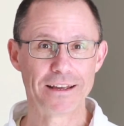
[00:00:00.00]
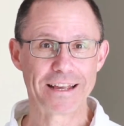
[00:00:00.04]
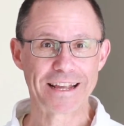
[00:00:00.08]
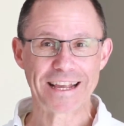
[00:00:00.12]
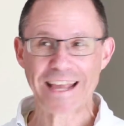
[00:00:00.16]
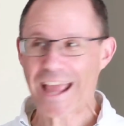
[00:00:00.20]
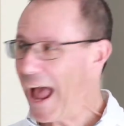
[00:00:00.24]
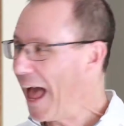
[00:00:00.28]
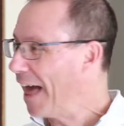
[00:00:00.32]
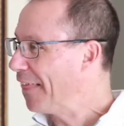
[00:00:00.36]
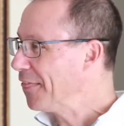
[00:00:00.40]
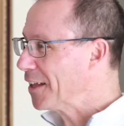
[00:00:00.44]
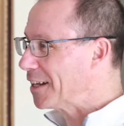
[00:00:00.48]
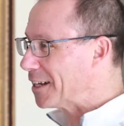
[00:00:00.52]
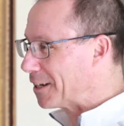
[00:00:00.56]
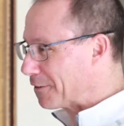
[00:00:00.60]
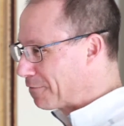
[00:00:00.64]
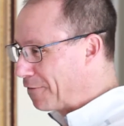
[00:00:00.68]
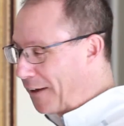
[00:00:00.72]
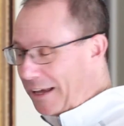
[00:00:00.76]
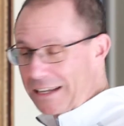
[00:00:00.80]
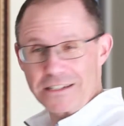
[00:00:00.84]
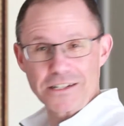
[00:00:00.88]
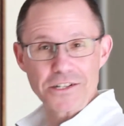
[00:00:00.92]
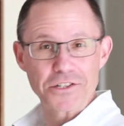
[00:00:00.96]
Can the
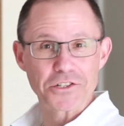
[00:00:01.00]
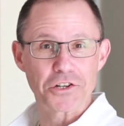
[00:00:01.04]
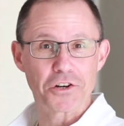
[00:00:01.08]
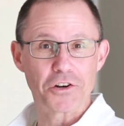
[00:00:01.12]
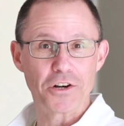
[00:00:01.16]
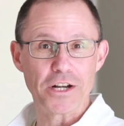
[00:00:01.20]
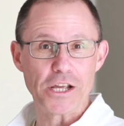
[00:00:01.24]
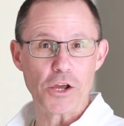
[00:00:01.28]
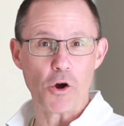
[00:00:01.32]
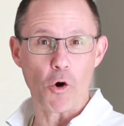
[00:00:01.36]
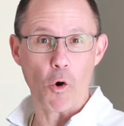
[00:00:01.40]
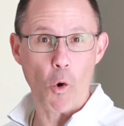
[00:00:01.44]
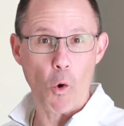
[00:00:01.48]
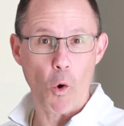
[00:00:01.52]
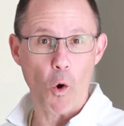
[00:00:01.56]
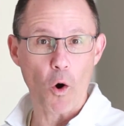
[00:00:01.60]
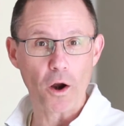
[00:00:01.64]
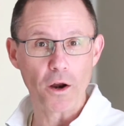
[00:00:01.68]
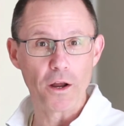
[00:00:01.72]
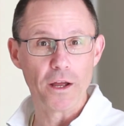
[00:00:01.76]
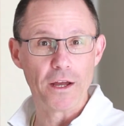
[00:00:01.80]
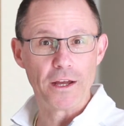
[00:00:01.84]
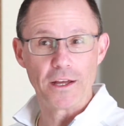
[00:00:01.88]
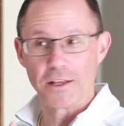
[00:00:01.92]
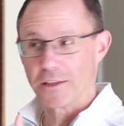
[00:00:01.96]
defense attorney
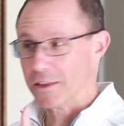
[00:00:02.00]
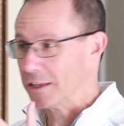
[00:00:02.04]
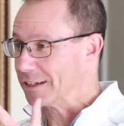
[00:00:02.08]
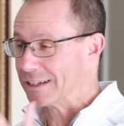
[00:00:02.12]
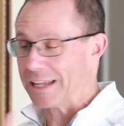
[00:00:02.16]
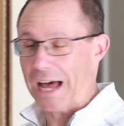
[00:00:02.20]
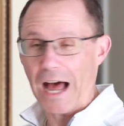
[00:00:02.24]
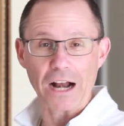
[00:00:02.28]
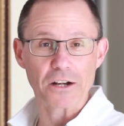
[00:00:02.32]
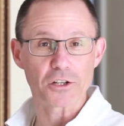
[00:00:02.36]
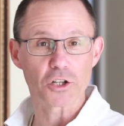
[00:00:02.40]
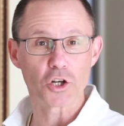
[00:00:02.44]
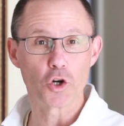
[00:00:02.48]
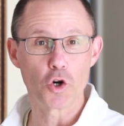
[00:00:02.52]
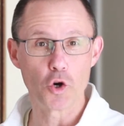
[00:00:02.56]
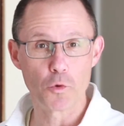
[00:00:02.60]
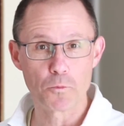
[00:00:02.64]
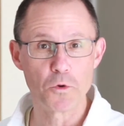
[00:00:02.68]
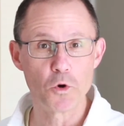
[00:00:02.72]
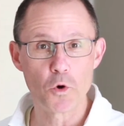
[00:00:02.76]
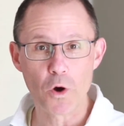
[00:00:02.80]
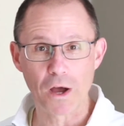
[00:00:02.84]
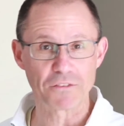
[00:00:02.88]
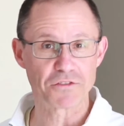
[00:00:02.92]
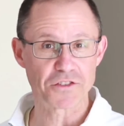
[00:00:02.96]
or the doctor whom
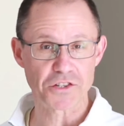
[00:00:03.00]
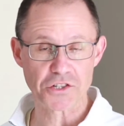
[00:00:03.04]
you have